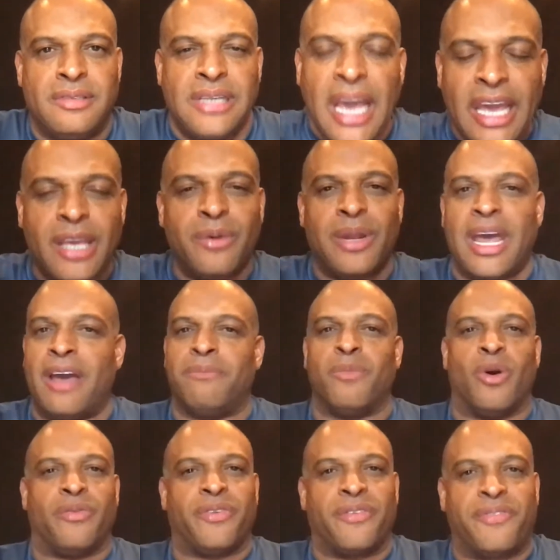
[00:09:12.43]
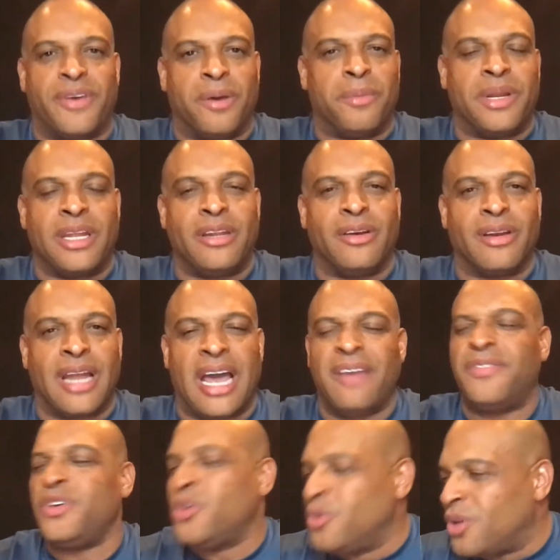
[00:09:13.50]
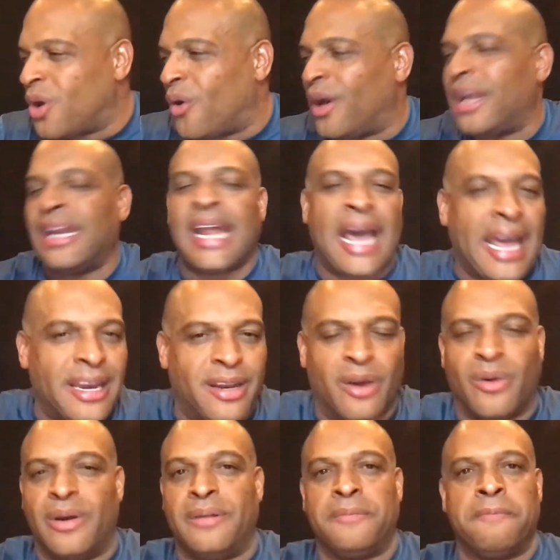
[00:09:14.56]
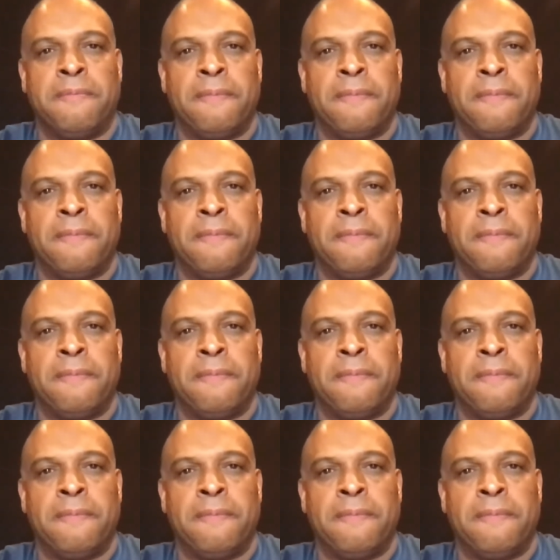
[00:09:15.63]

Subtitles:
Yeah, you would have more fulfillment in your life. You know it and I know it.